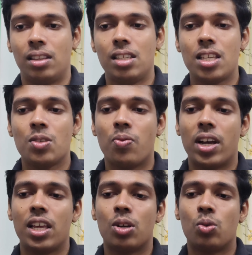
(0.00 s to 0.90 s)
This is
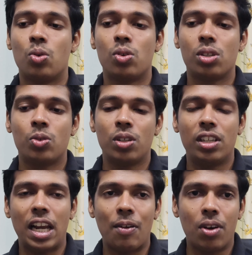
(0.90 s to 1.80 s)
why Google could
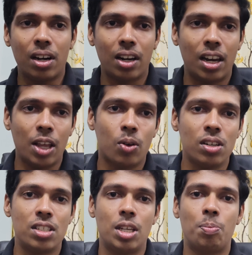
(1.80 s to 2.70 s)
never rely
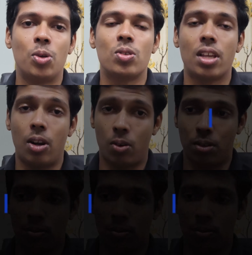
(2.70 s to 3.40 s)
on GPUs alone.